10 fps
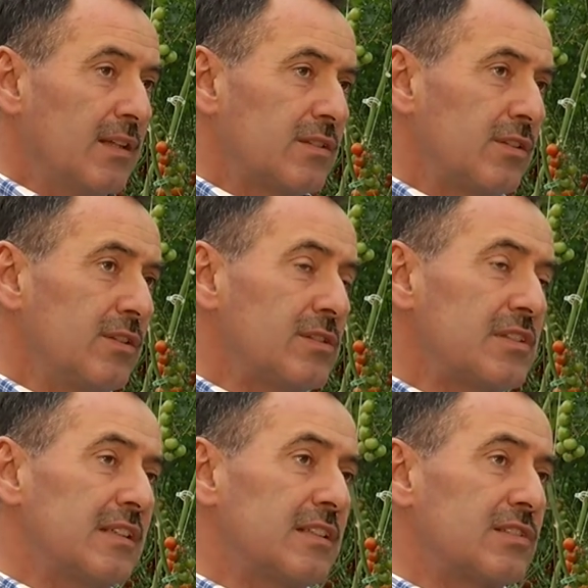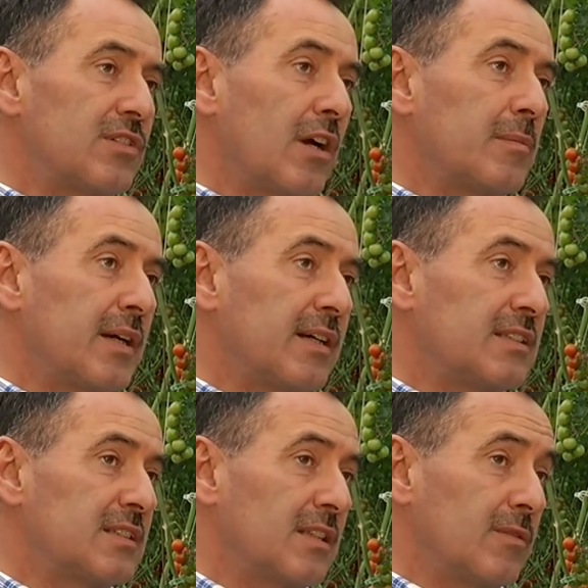So usually the
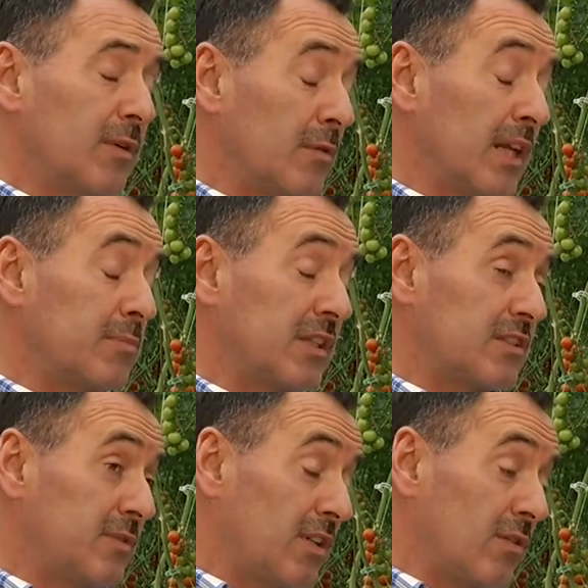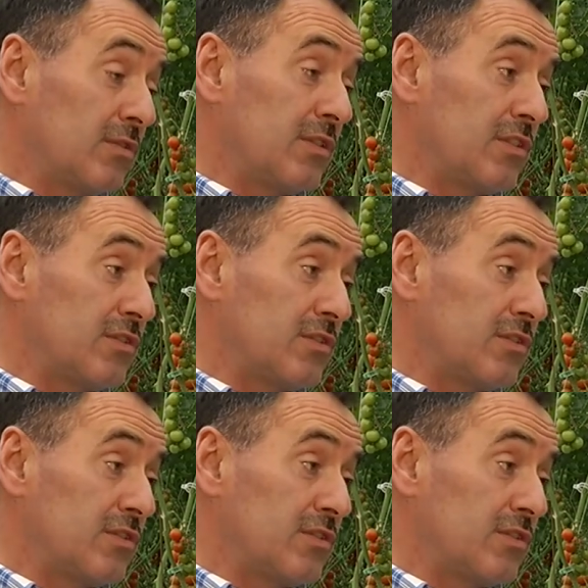strawberries, like because we don't do the